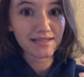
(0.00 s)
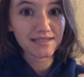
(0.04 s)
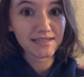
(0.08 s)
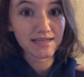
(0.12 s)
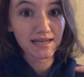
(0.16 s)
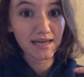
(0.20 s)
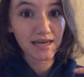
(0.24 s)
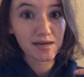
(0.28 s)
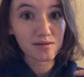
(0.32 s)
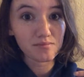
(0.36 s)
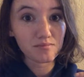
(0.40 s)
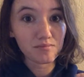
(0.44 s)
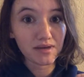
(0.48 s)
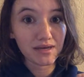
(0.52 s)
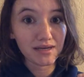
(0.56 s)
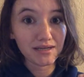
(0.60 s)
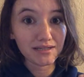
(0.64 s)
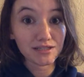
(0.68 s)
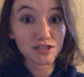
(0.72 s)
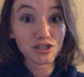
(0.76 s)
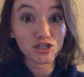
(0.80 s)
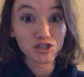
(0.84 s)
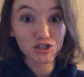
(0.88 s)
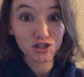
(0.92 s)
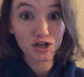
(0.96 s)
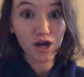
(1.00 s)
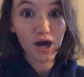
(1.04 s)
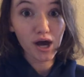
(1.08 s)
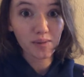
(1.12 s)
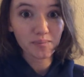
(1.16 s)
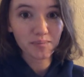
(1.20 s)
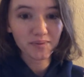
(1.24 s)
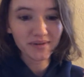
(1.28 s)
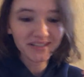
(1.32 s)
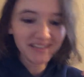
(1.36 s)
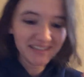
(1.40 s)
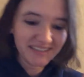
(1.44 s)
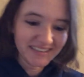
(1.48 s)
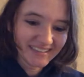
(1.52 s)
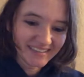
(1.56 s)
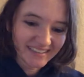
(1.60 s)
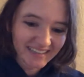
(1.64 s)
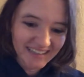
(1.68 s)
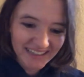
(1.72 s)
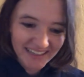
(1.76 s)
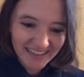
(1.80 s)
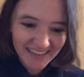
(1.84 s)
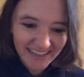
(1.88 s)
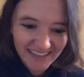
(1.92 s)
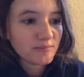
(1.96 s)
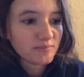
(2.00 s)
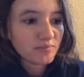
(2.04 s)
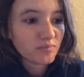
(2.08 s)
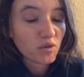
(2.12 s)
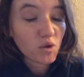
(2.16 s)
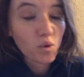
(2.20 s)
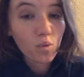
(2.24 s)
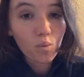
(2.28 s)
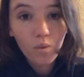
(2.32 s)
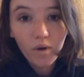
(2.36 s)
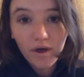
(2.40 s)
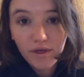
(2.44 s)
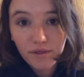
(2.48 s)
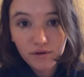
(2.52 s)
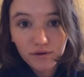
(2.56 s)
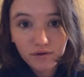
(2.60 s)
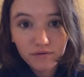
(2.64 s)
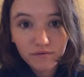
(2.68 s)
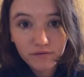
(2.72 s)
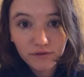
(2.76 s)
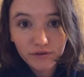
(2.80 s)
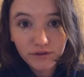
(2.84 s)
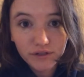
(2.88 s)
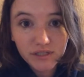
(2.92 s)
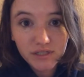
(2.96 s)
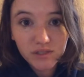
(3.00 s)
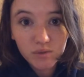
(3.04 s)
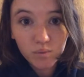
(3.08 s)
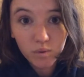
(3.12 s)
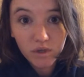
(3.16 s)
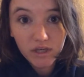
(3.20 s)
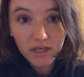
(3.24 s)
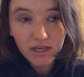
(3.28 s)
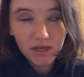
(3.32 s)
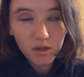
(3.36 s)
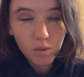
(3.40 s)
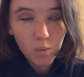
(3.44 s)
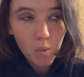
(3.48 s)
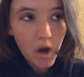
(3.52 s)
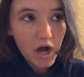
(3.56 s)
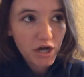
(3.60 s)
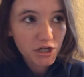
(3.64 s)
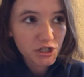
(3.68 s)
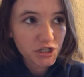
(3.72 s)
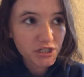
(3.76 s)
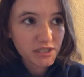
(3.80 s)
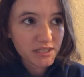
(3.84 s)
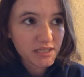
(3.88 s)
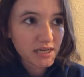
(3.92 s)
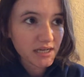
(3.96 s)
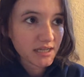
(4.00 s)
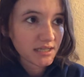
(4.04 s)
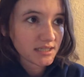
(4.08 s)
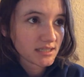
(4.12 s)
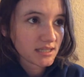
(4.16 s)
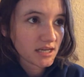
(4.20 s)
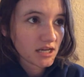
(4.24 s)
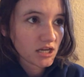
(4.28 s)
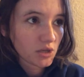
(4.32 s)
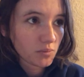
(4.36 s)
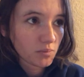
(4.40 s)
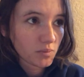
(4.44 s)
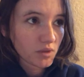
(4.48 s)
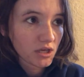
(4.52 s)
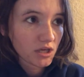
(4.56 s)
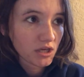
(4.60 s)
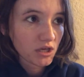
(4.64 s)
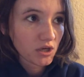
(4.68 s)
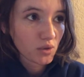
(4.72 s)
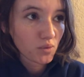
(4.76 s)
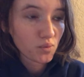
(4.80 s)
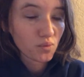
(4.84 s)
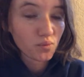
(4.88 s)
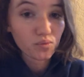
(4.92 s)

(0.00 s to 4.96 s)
to get me to stop. The weather for this week in Washington is gonna be